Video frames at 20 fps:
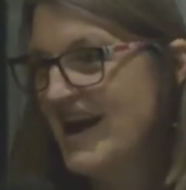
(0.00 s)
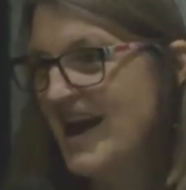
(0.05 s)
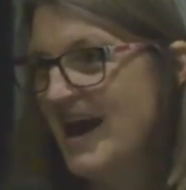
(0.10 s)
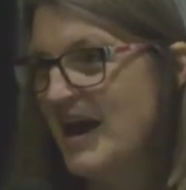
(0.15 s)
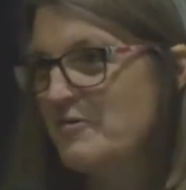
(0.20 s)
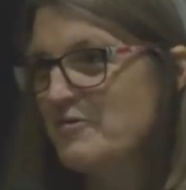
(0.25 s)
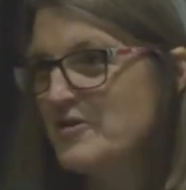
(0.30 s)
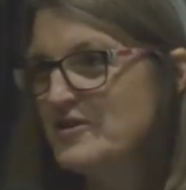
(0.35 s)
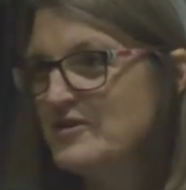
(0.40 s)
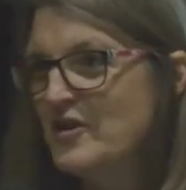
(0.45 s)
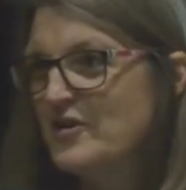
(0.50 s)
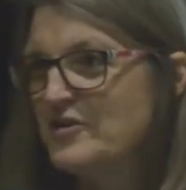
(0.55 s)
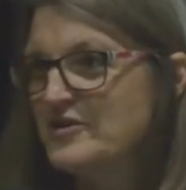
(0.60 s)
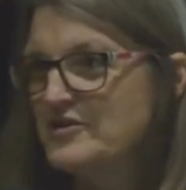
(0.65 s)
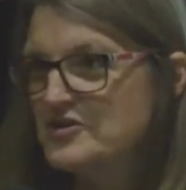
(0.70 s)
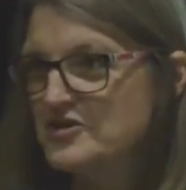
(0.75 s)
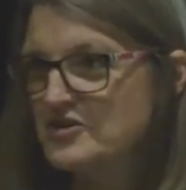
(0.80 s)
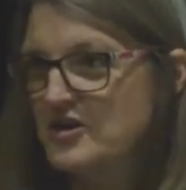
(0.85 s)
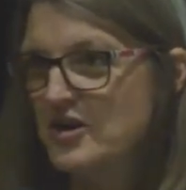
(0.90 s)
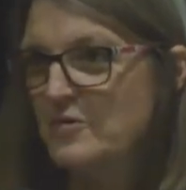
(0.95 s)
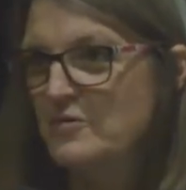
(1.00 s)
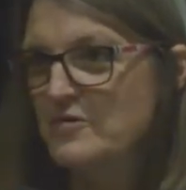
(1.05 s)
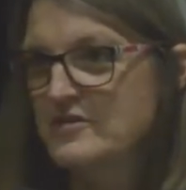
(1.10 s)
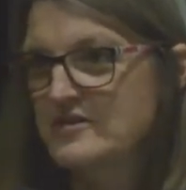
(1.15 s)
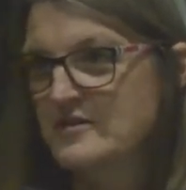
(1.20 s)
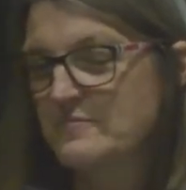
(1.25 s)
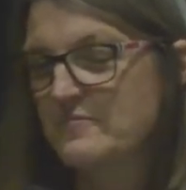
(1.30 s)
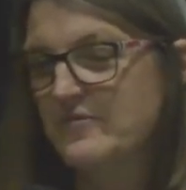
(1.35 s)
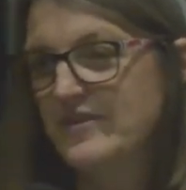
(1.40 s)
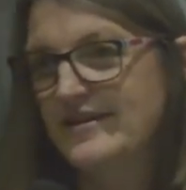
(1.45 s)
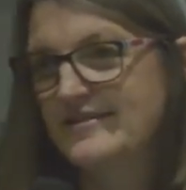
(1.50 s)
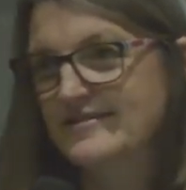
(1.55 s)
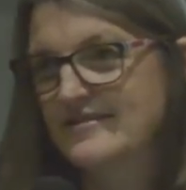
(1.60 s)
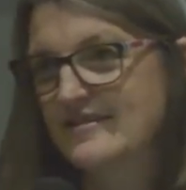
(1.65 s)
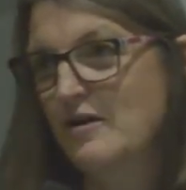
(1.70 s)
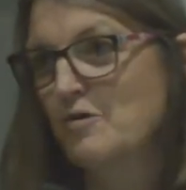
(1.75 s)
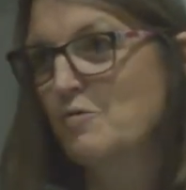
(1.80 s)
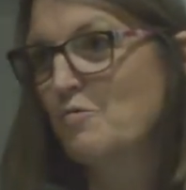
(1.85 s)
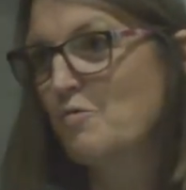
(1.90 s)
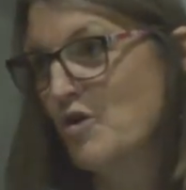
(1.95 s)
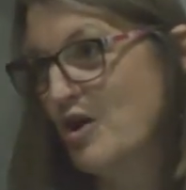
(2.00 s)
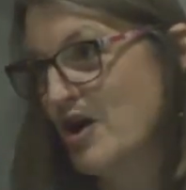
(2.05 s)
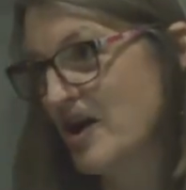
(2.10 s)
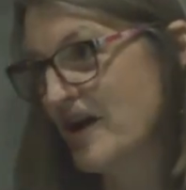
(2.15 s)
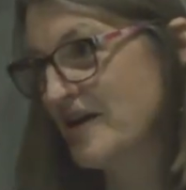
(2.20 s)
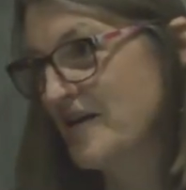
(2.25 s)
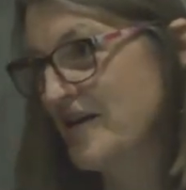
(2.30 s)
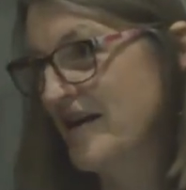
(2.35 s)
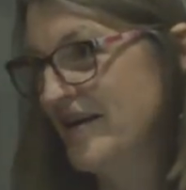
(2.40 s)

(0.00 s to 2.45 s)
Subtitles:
I want y'all to share with some things that work,